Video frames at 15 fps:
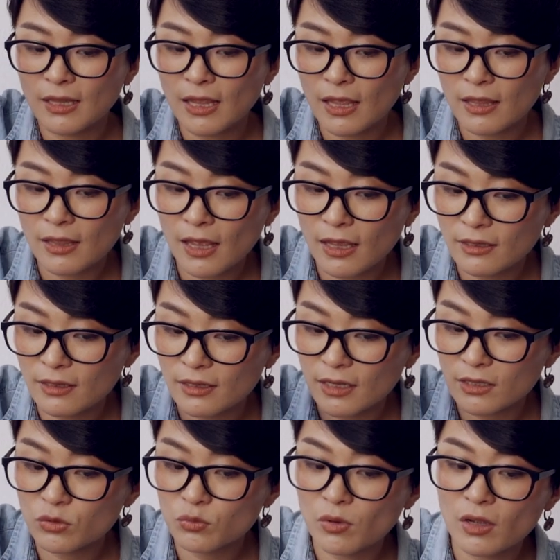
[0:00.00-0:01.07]
And then the
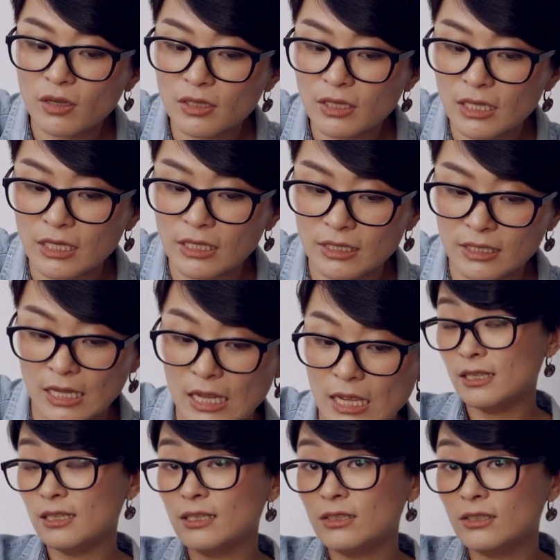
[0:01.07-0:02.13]
next one is
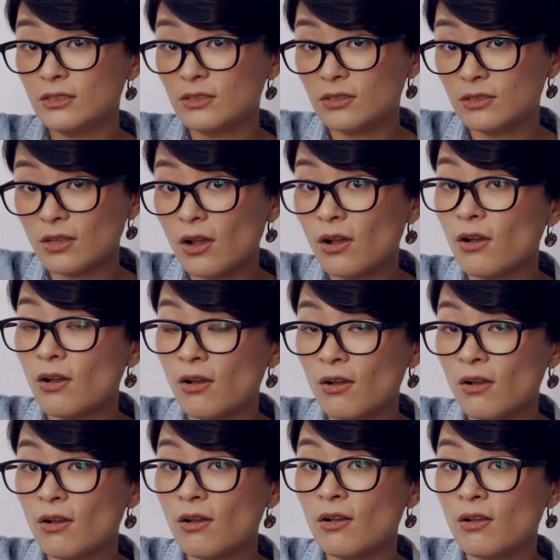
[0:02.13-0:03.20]

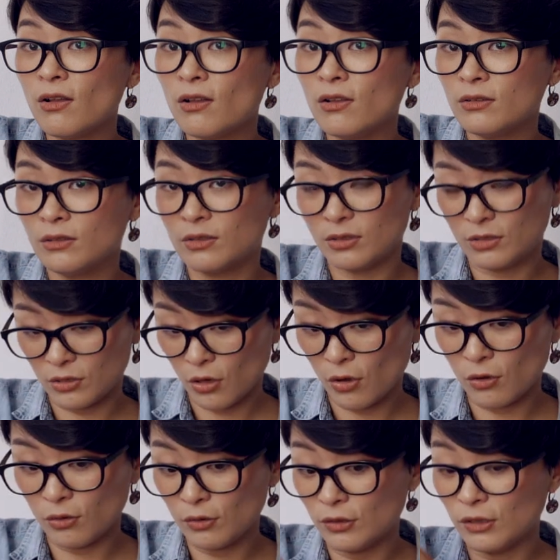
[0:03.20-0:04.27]
sol,
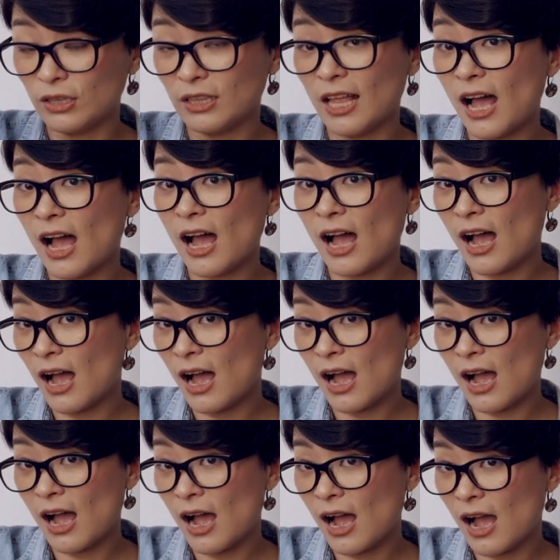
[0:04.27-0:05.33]
sol,
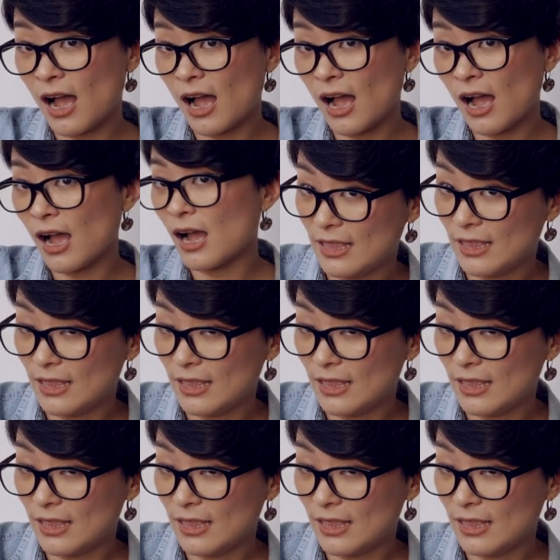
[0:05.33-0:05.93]
la,